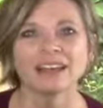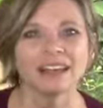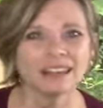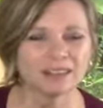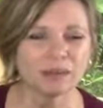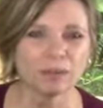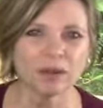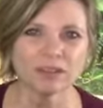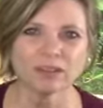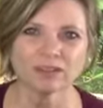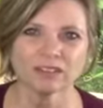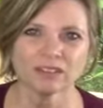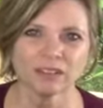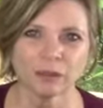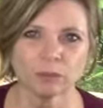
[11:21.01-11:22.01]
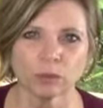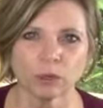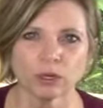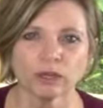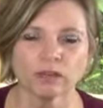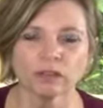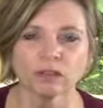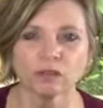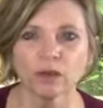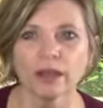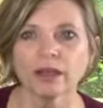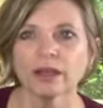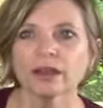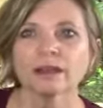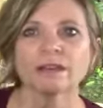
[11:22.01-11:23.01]
in the month of December is
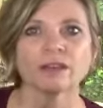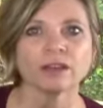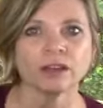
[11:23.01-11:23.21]
fine.